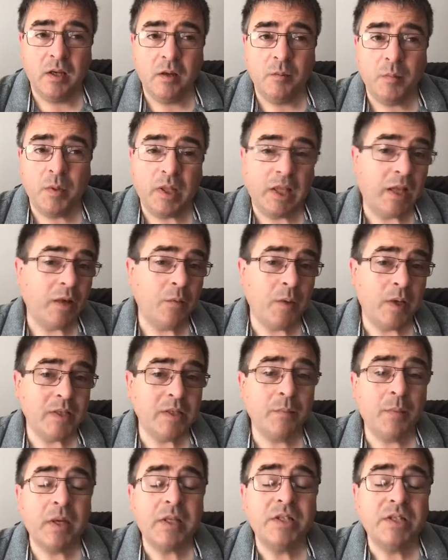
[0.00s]
But likewise,
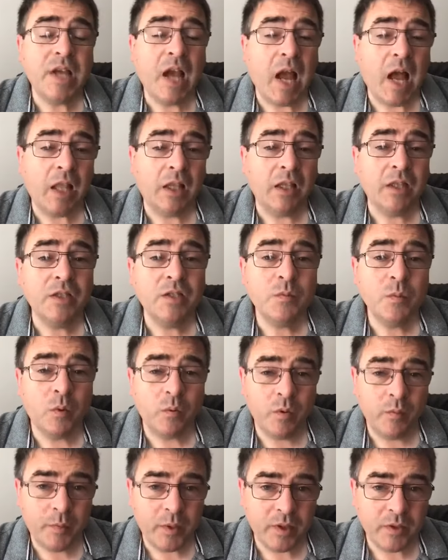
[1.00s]
it might challenge what
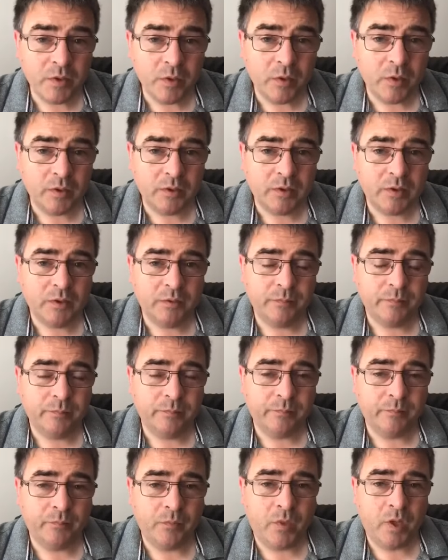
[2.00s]
we've been taught,
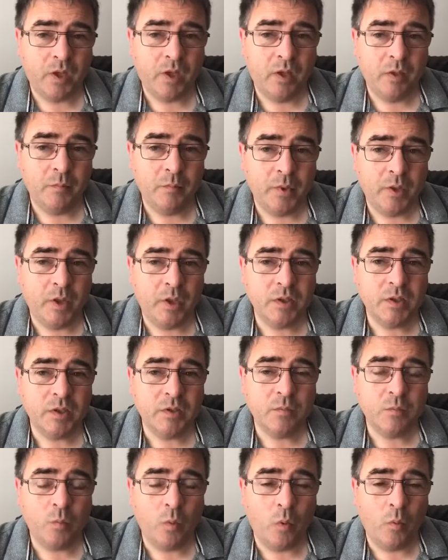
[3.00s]
because
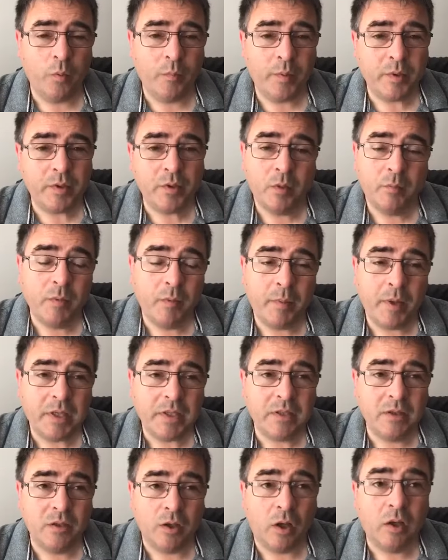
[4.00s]
what we've been taught maybe is
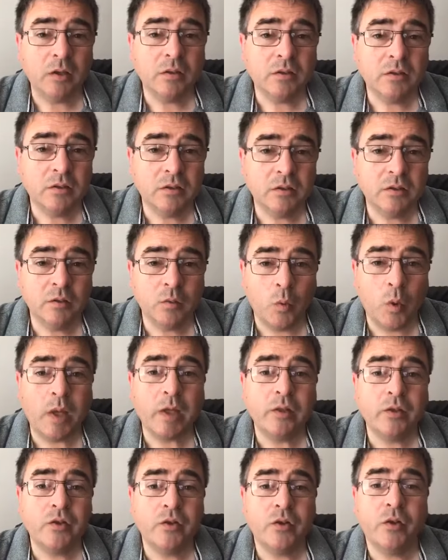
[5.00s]
not
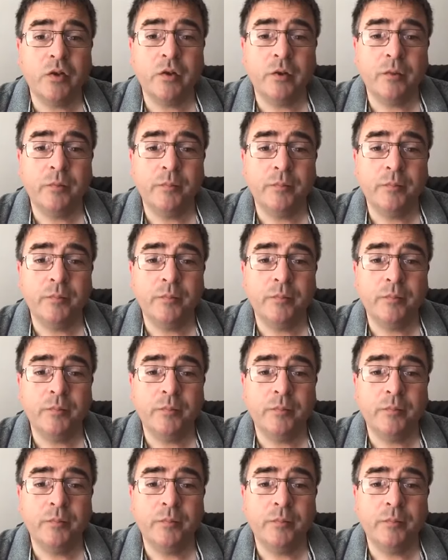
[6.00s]
quite true.